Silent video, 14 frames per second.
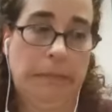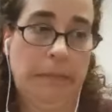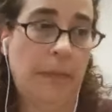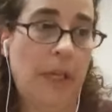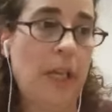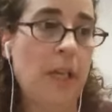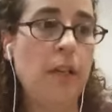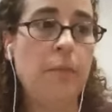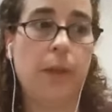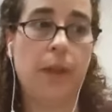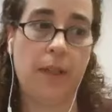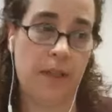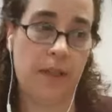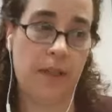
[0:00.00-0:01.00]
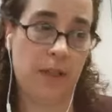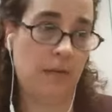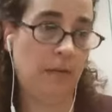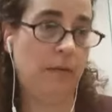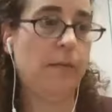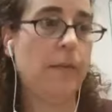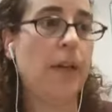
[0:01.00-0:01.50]
maybe, I
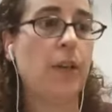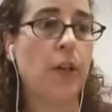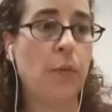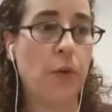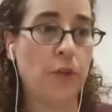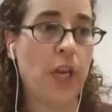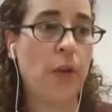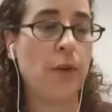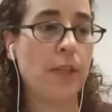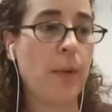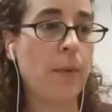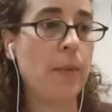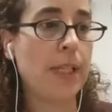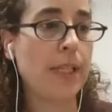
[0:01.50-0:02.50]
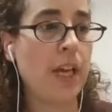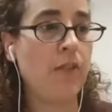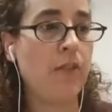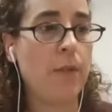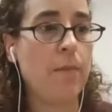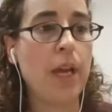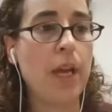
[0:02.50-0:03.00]
don't know what Jay would expect me to say,
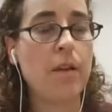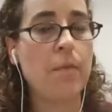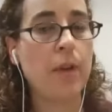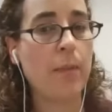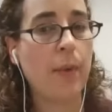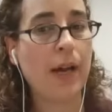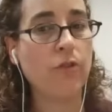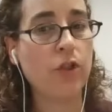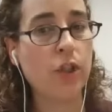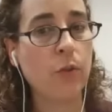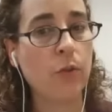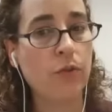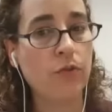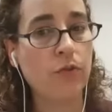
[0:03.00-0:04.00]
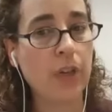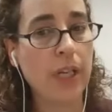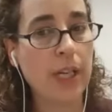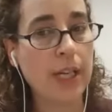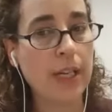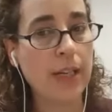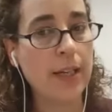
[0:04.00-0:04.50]
really, maybe about 2 or 3
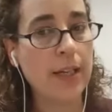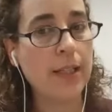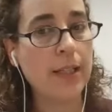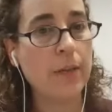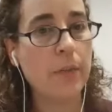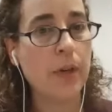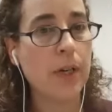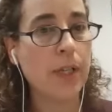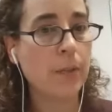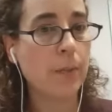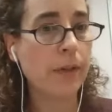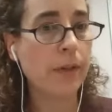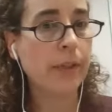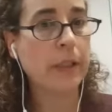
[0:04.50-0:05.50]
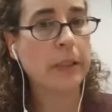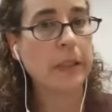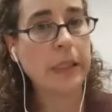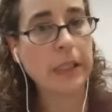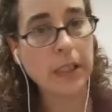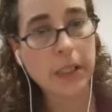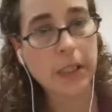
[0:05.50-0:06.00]
years in my
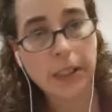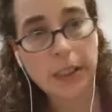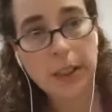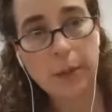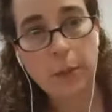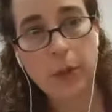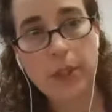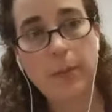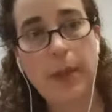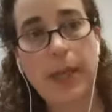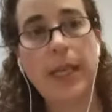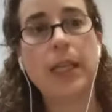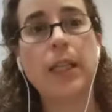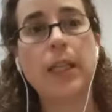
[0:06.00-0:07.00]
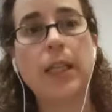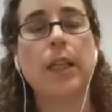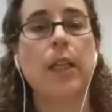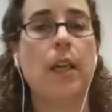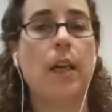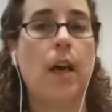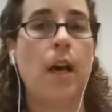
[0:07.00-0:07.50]
experience, possibly.
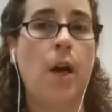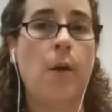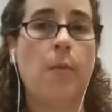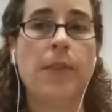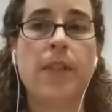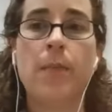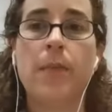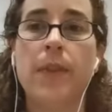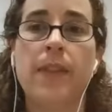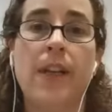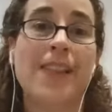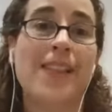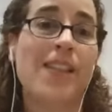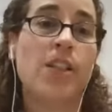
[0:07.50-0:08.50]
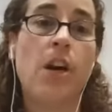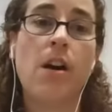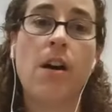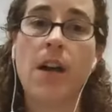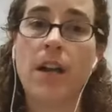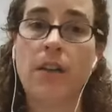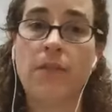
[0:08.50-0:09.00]
Something that is
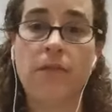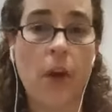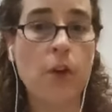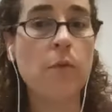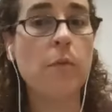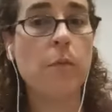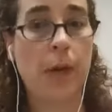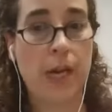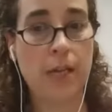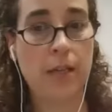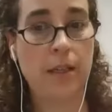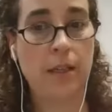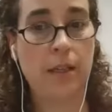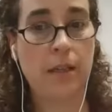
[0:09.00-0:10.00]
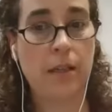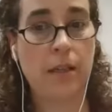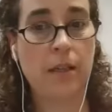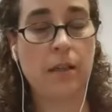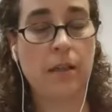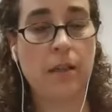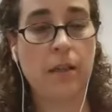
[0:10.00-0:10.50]
entirely foam
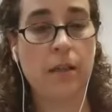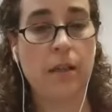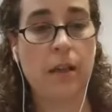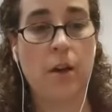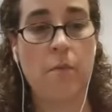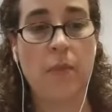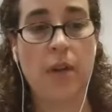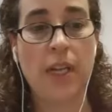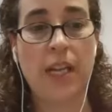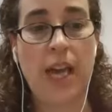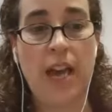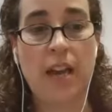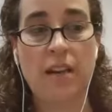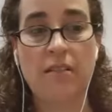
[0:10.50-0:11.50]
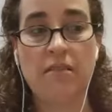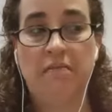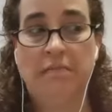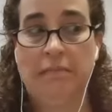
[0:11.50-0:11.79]
based, again,